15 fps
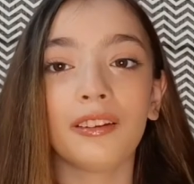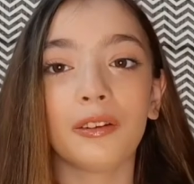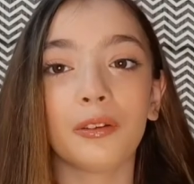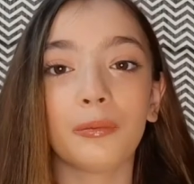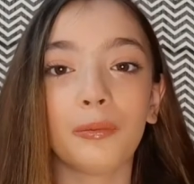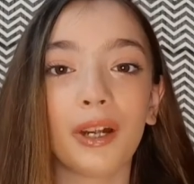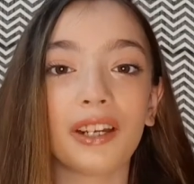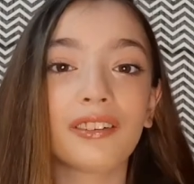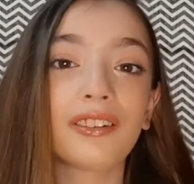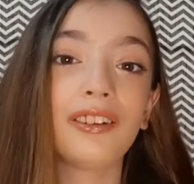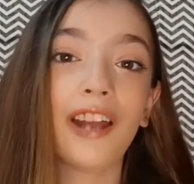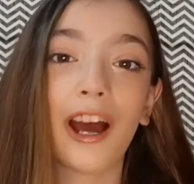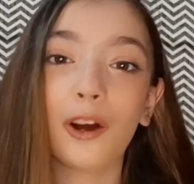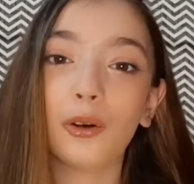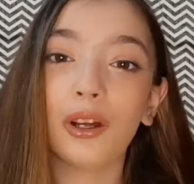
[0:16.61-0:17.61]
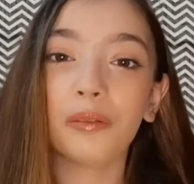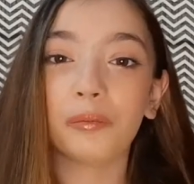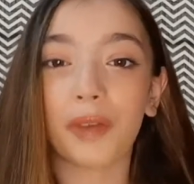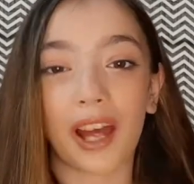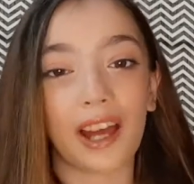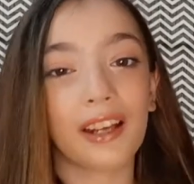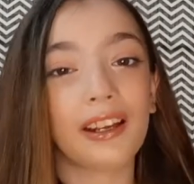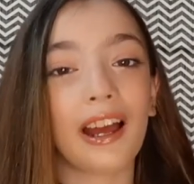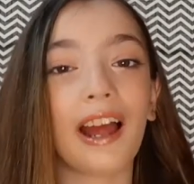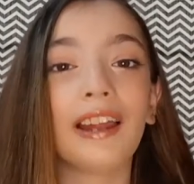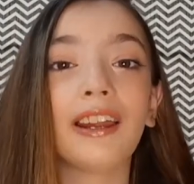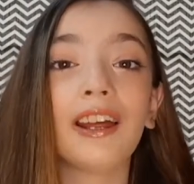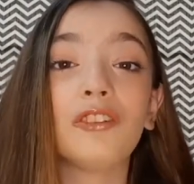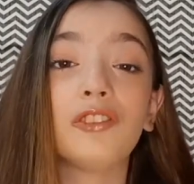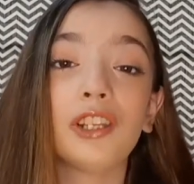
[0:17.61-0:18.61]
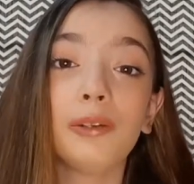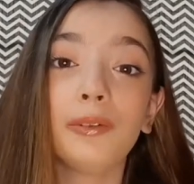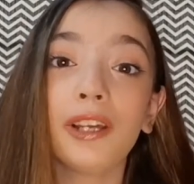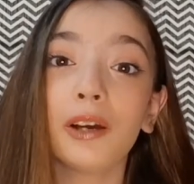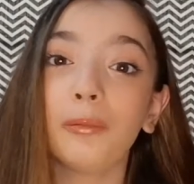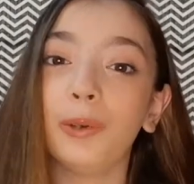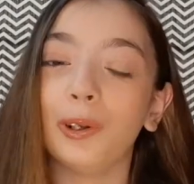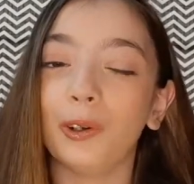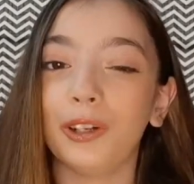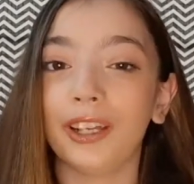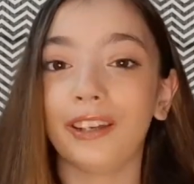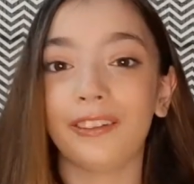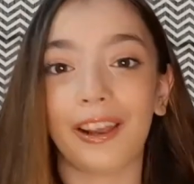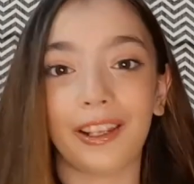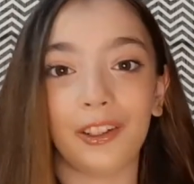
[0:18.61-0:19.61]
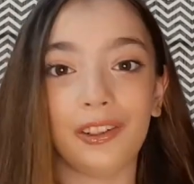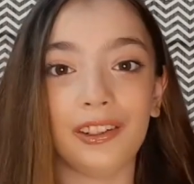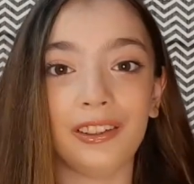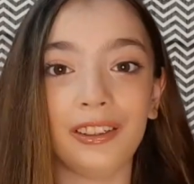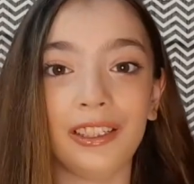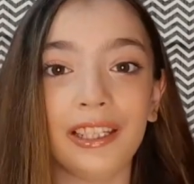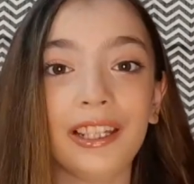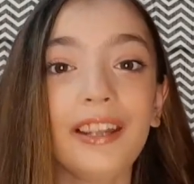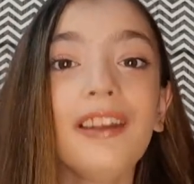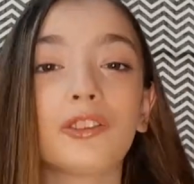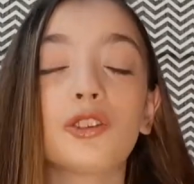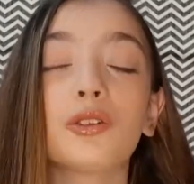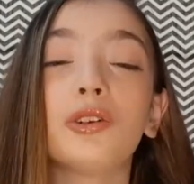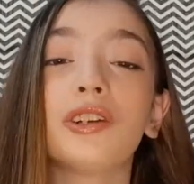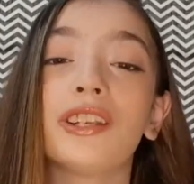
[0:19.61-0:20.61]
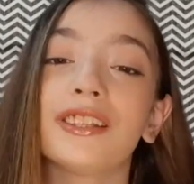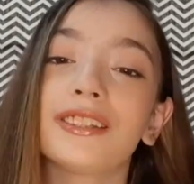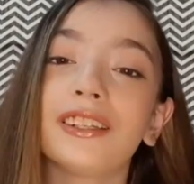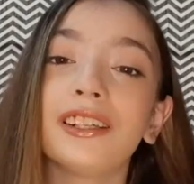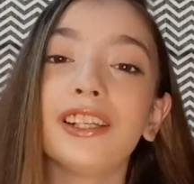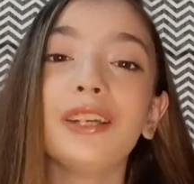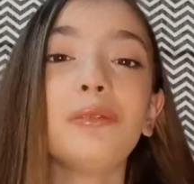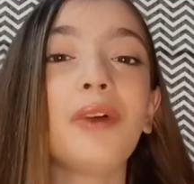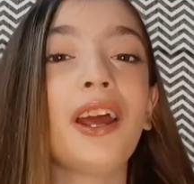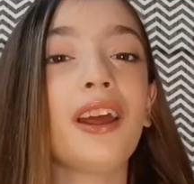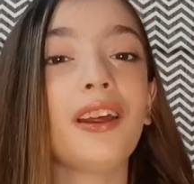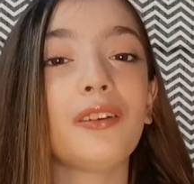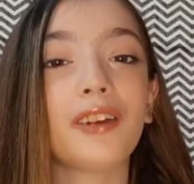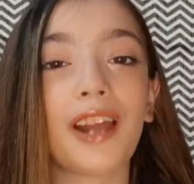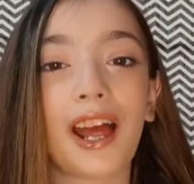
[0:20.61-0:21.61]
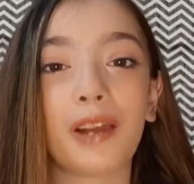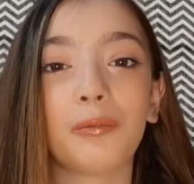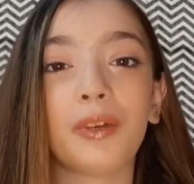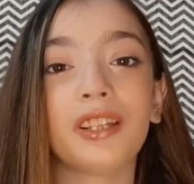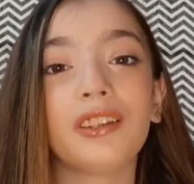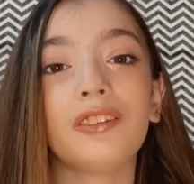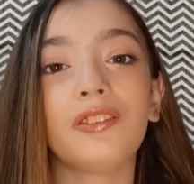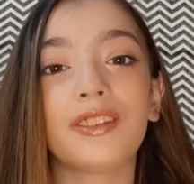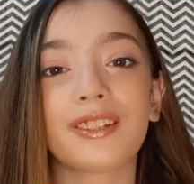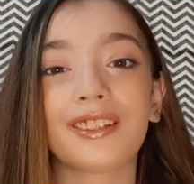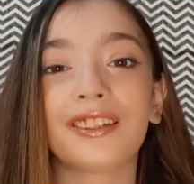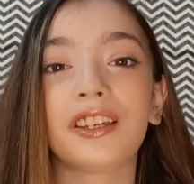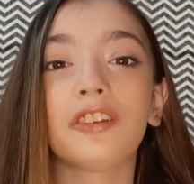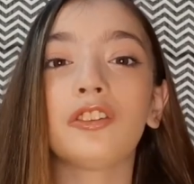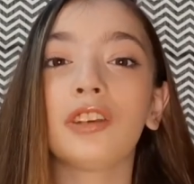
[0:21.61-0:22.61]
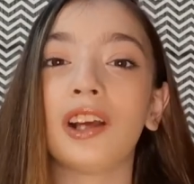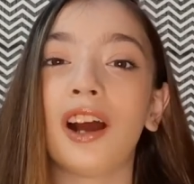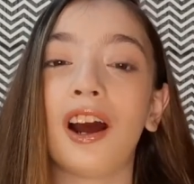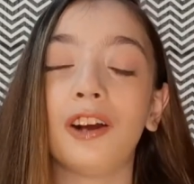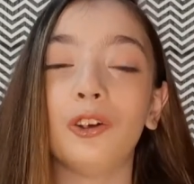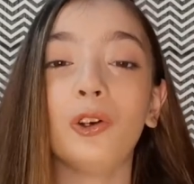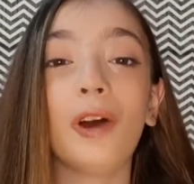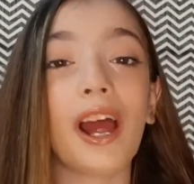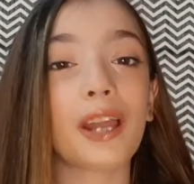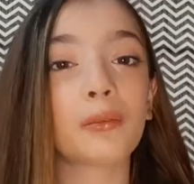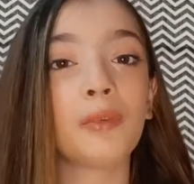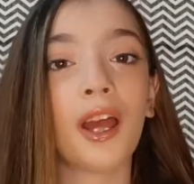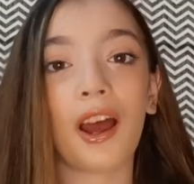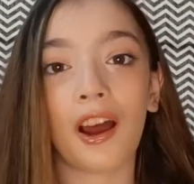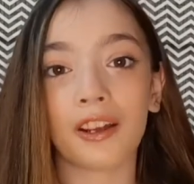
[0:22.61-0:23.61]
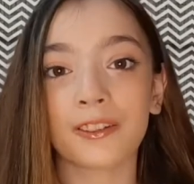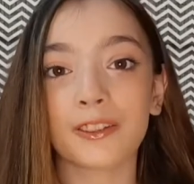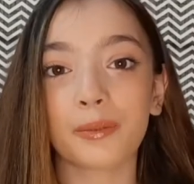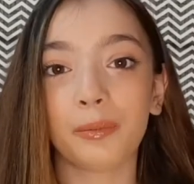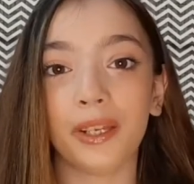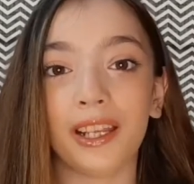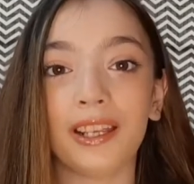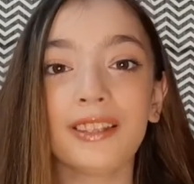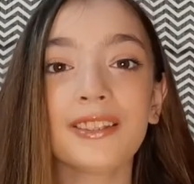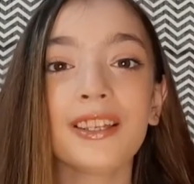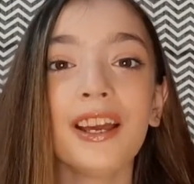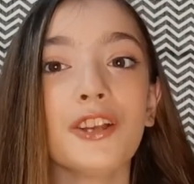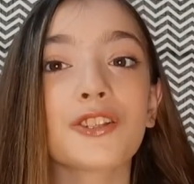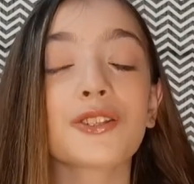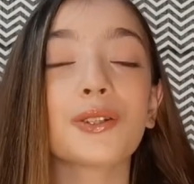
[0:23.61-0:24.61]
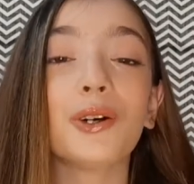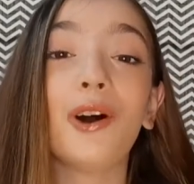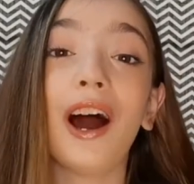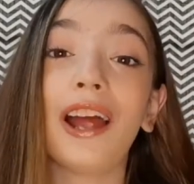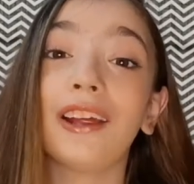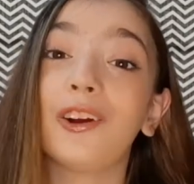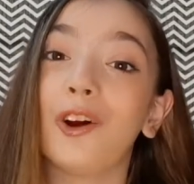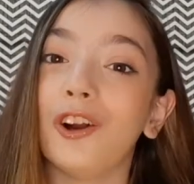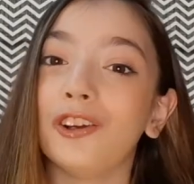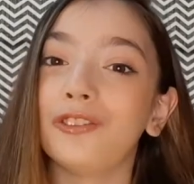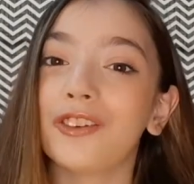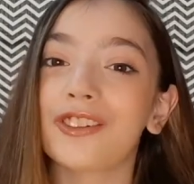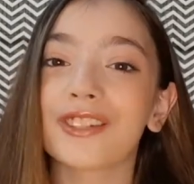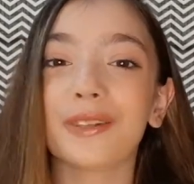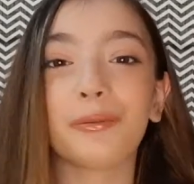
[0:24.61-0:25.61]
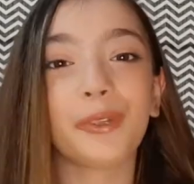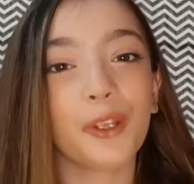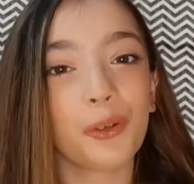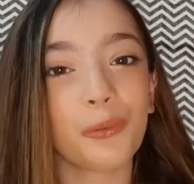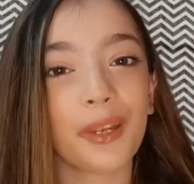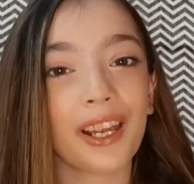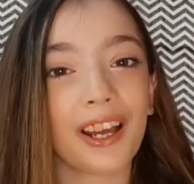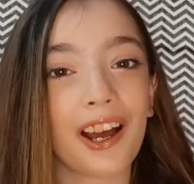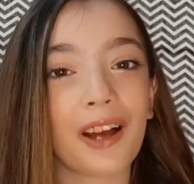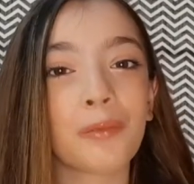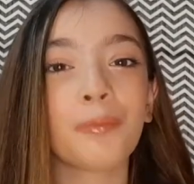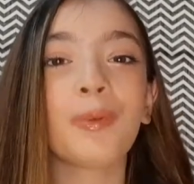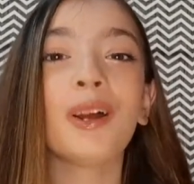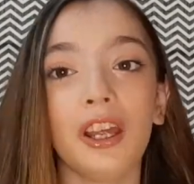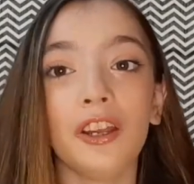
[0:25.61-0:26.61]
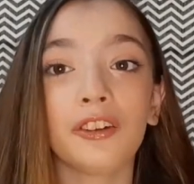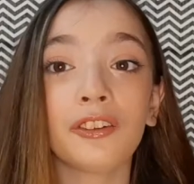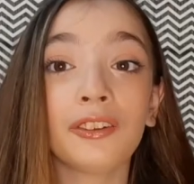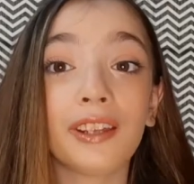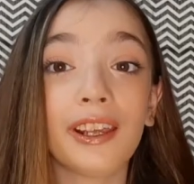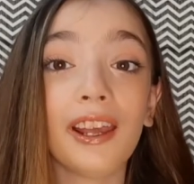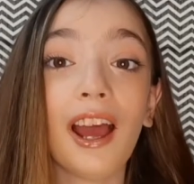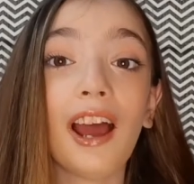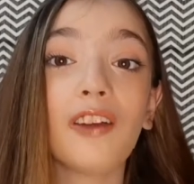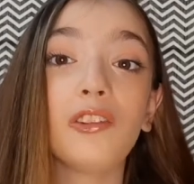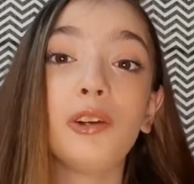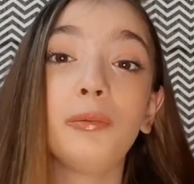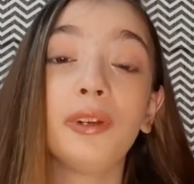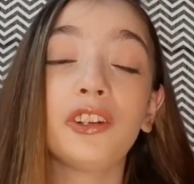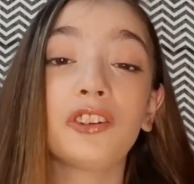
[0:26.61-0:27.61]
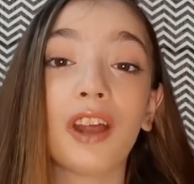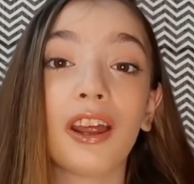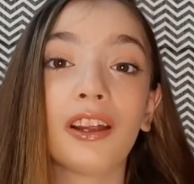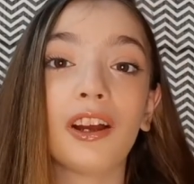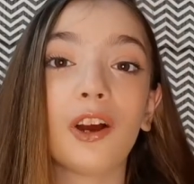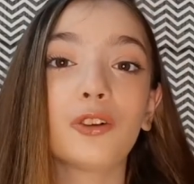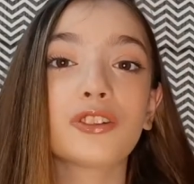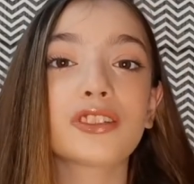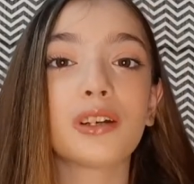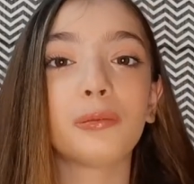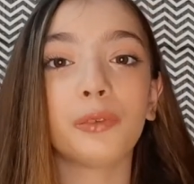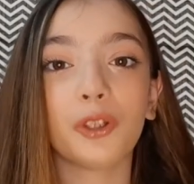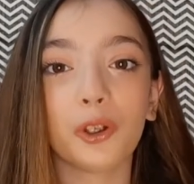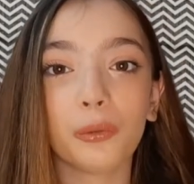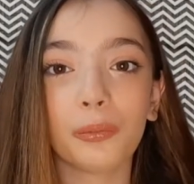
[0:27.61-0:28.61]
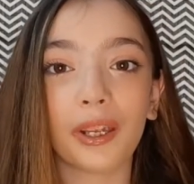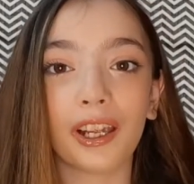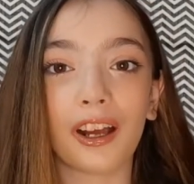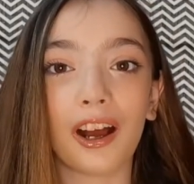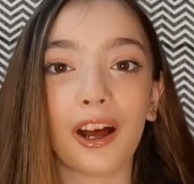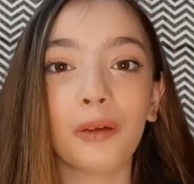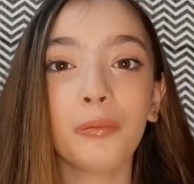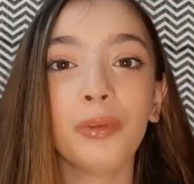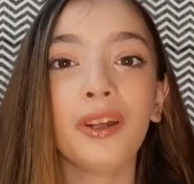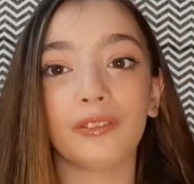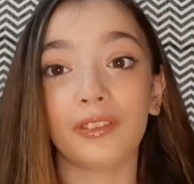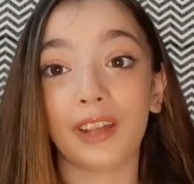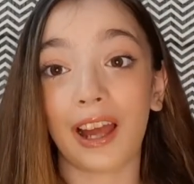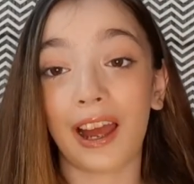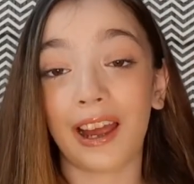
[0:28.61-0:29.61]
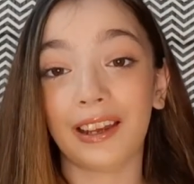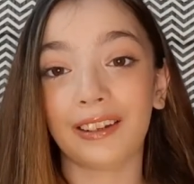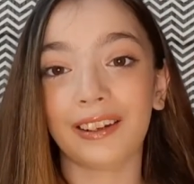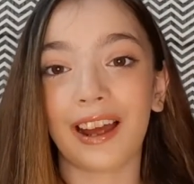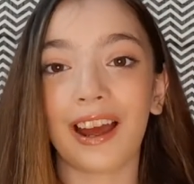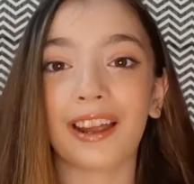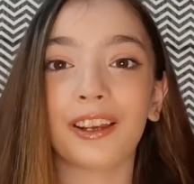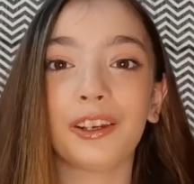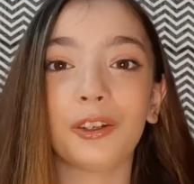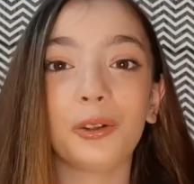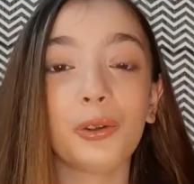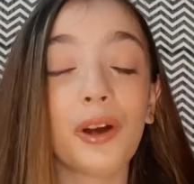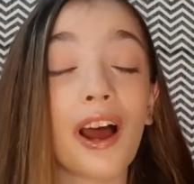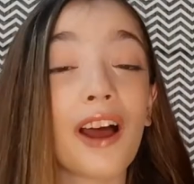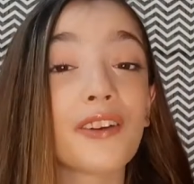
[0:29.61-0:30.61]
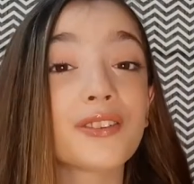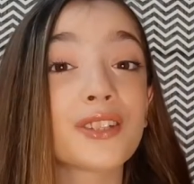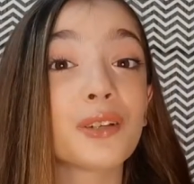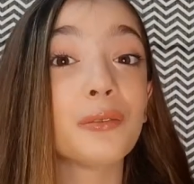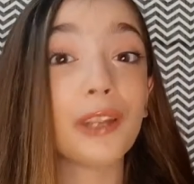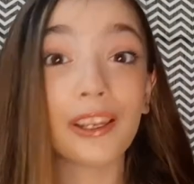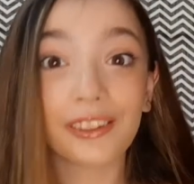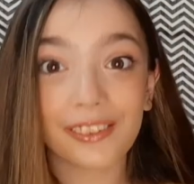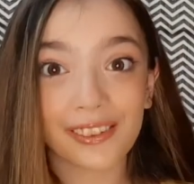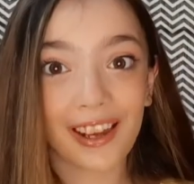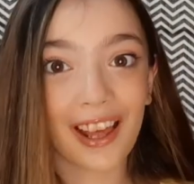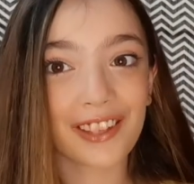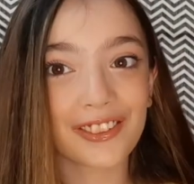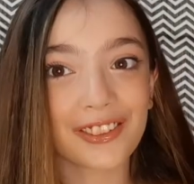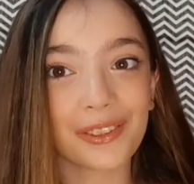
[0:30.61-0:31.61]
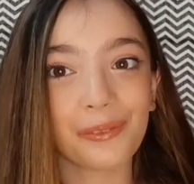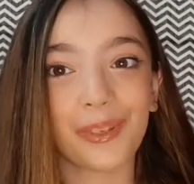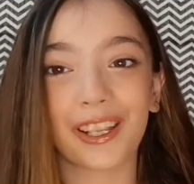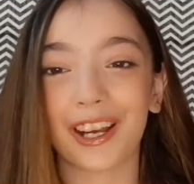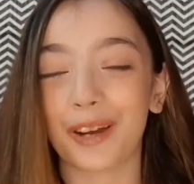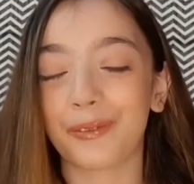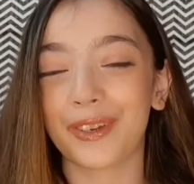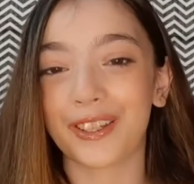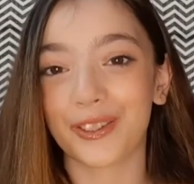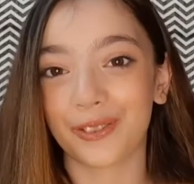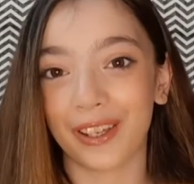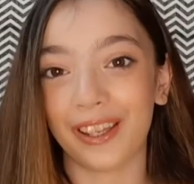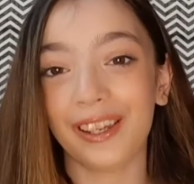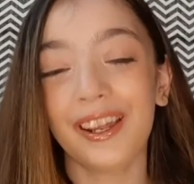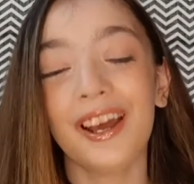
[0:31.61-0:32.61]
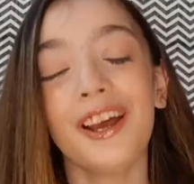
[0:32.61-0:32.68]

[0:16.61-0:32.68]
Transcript: But now I'm back and I will be uploading regularly. So recently my grandmother visited Chicago at my aunt's place. So I called for some new makeup. Today I will be trying out some new makeup and I do have some international makeup as well.